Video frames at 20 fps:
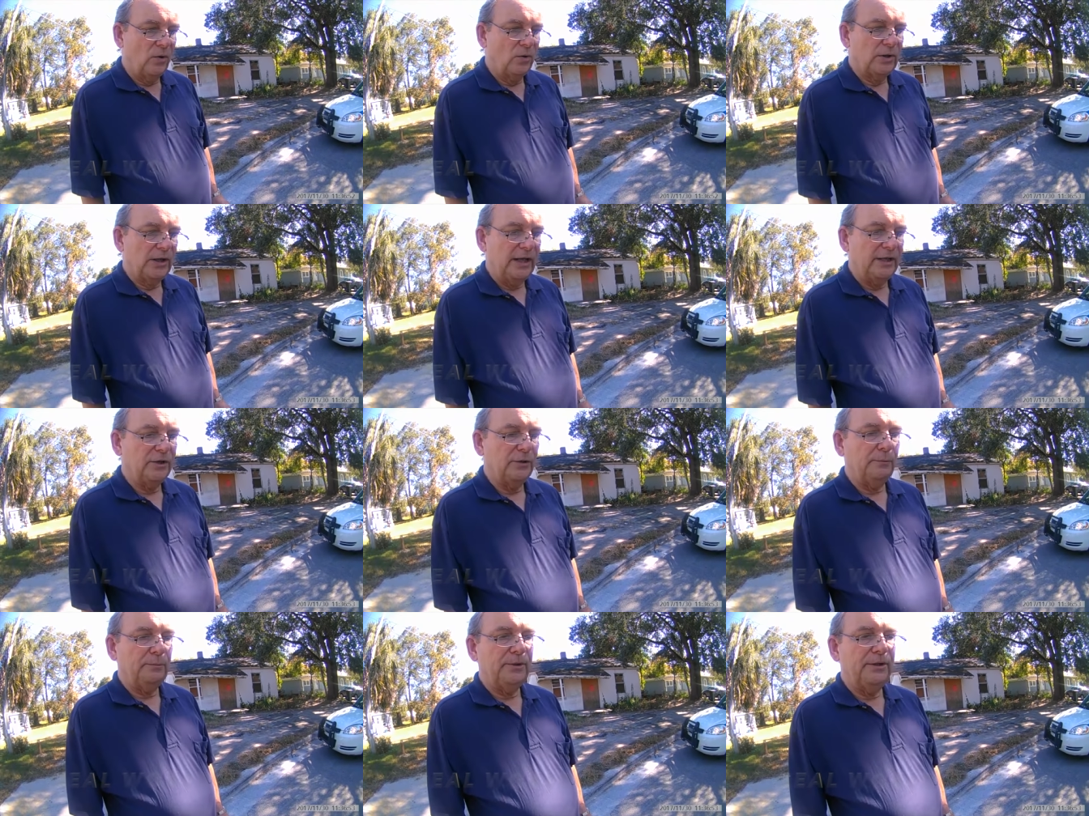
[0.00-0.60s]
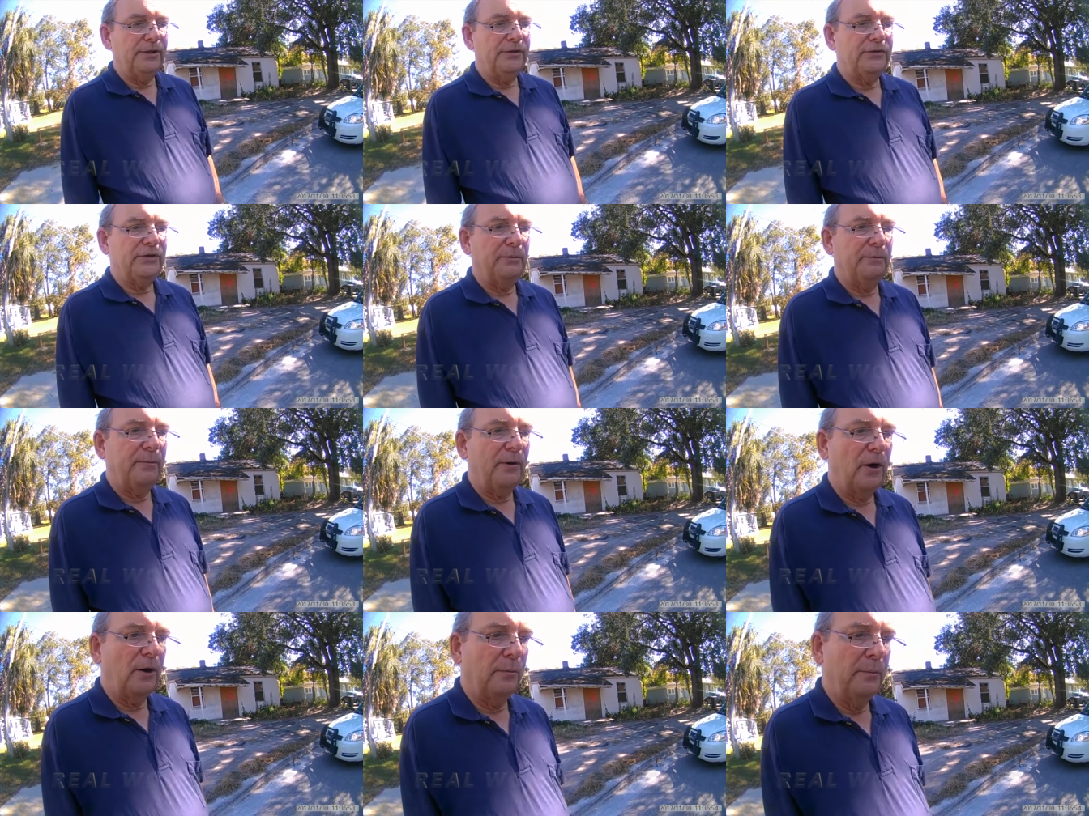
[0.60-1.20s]
Orlando Police
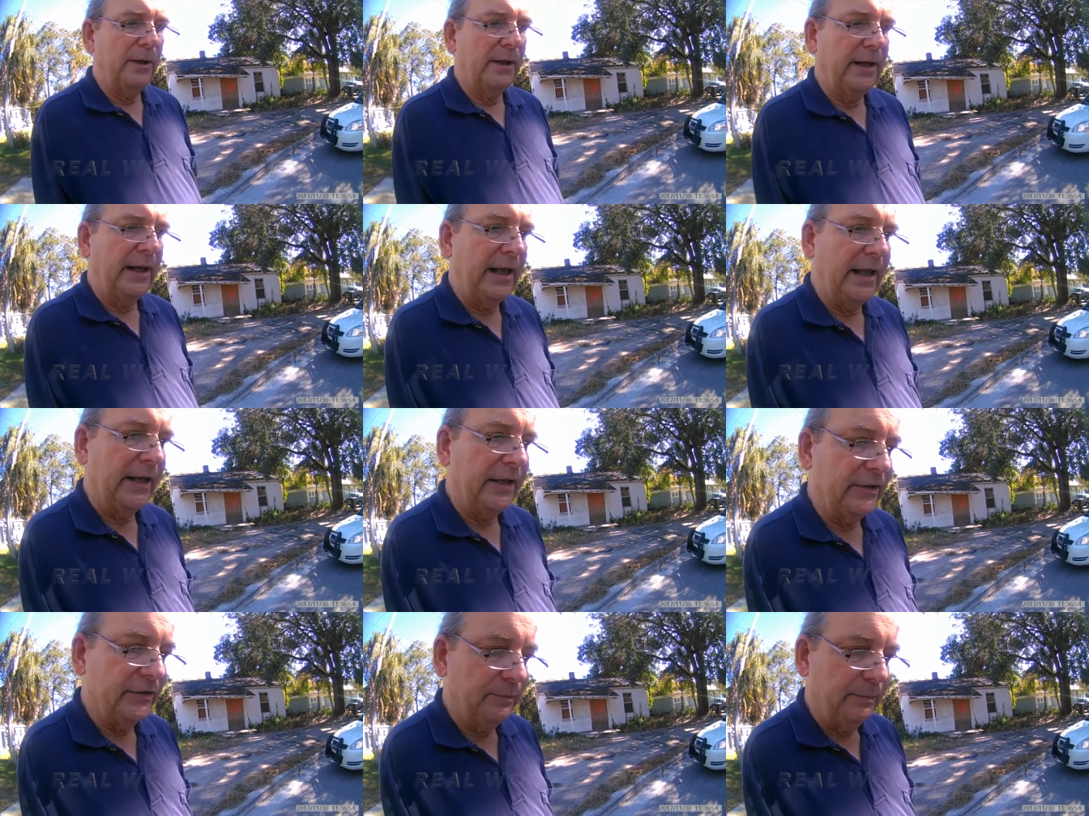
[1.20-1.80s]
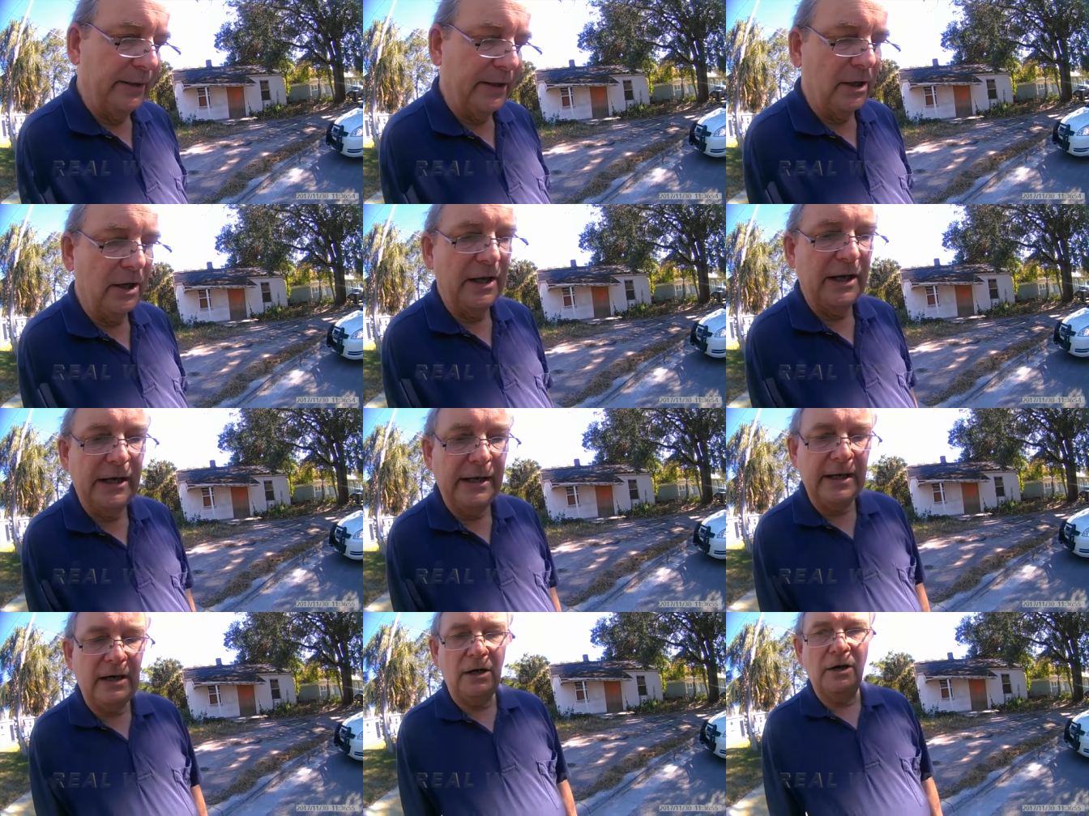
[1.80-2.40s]
Department has been
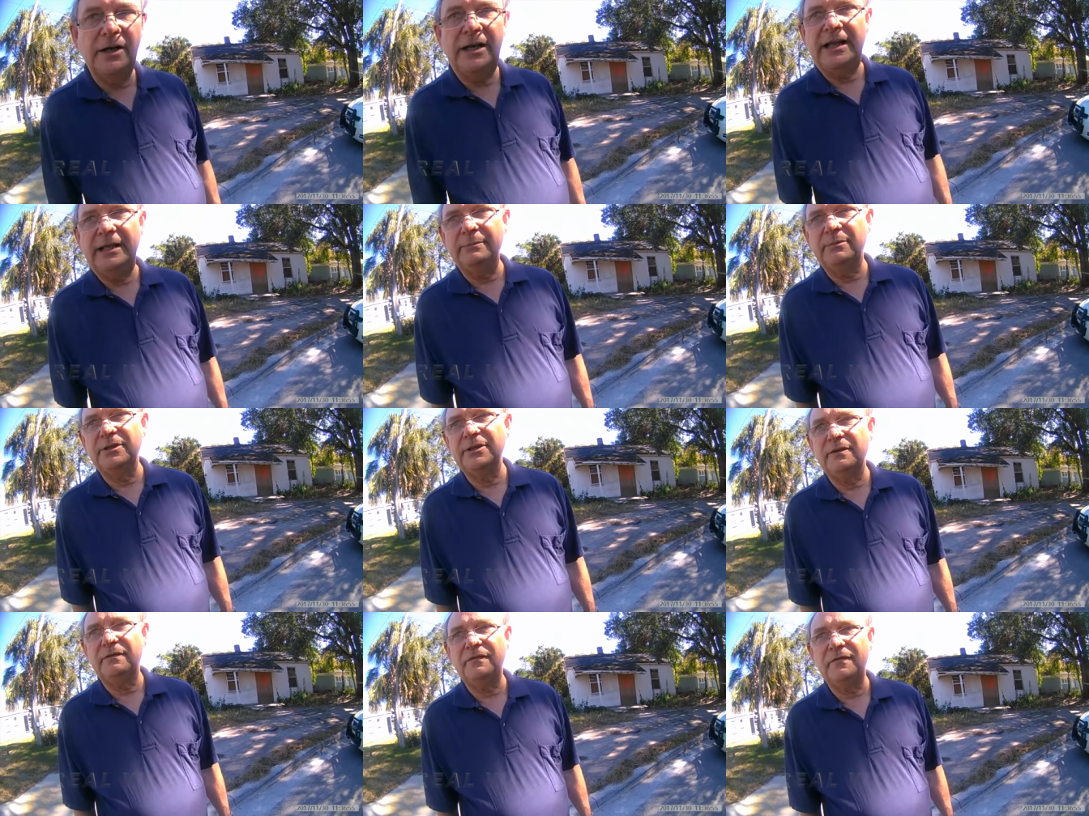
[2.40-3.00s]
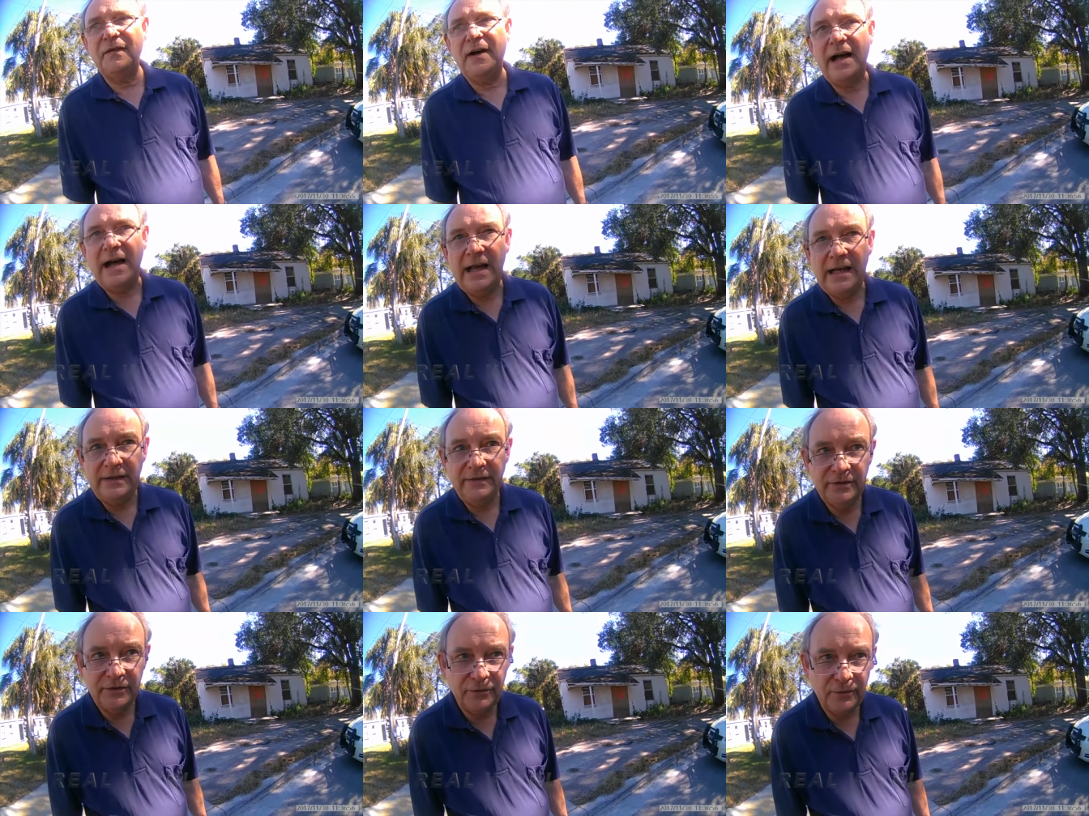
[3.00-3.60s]
un- unable to
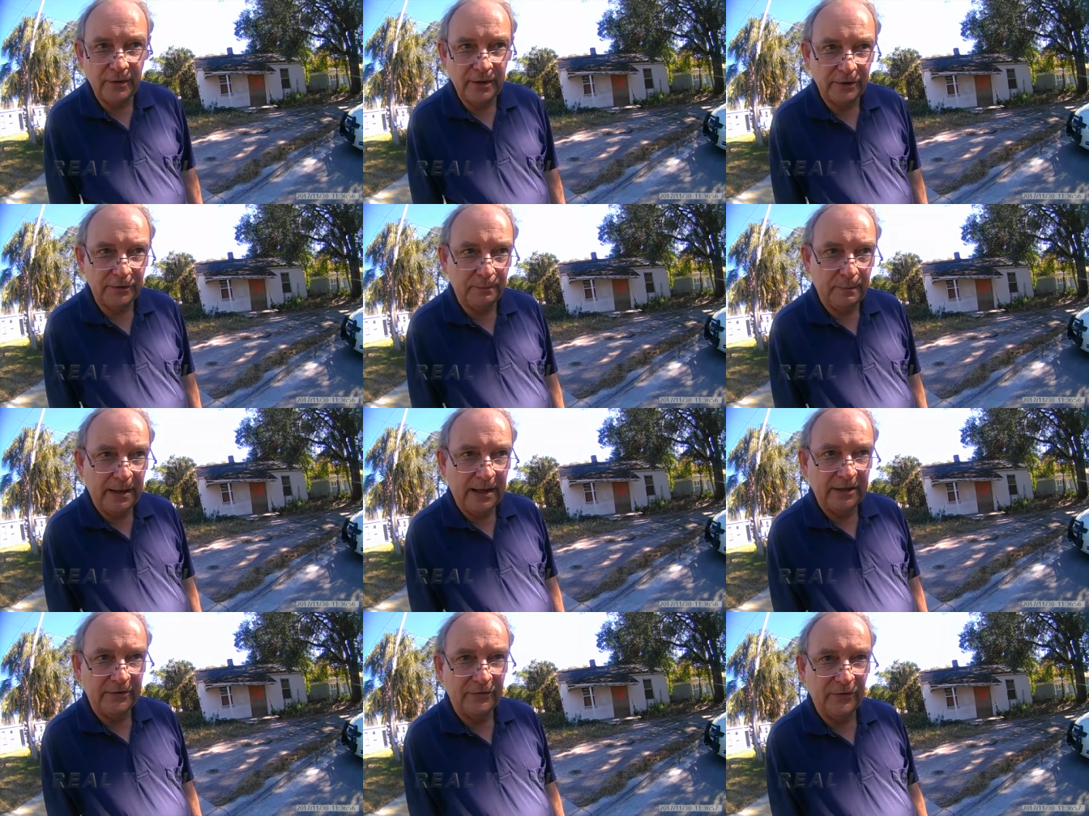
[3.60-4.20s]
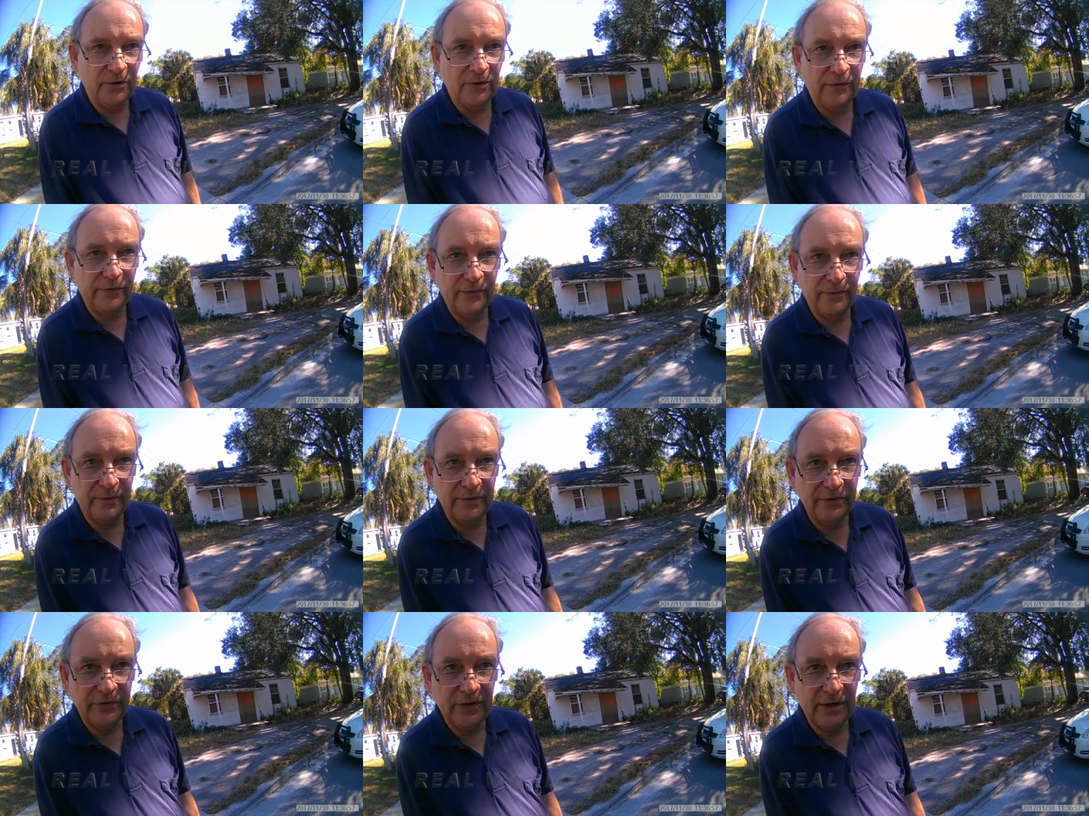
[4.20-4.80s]
find the trespass
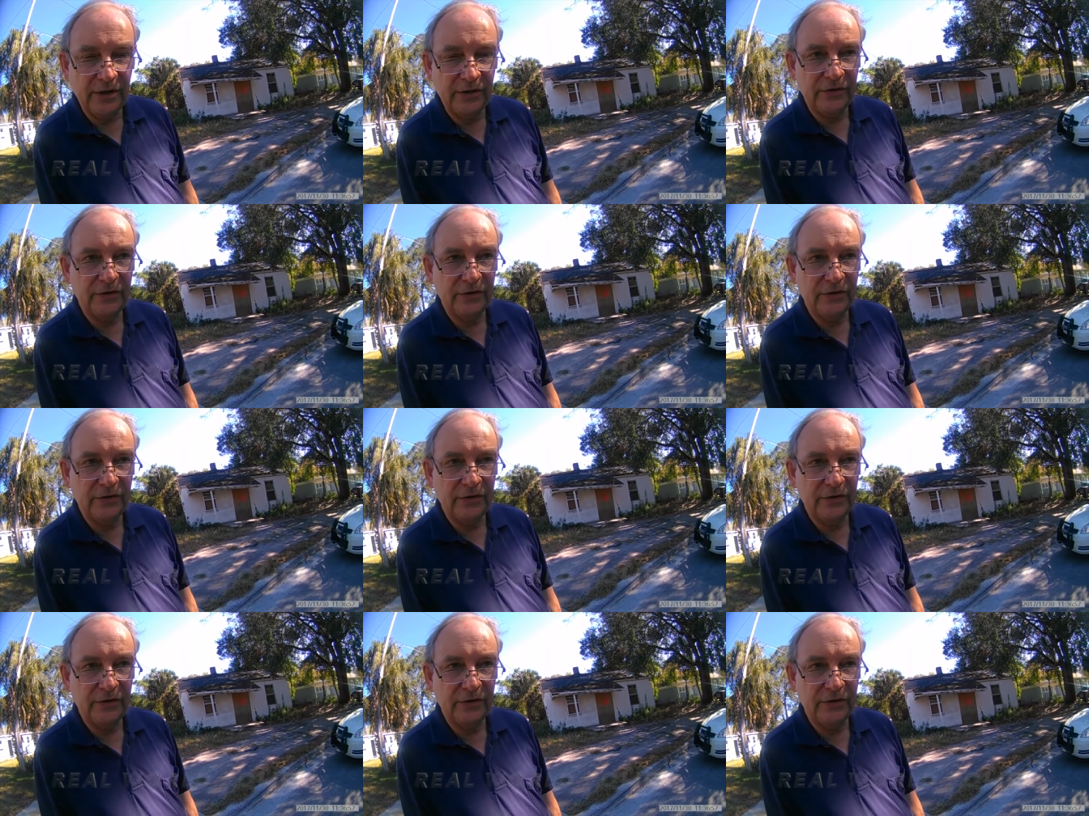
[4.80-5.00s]
authorization.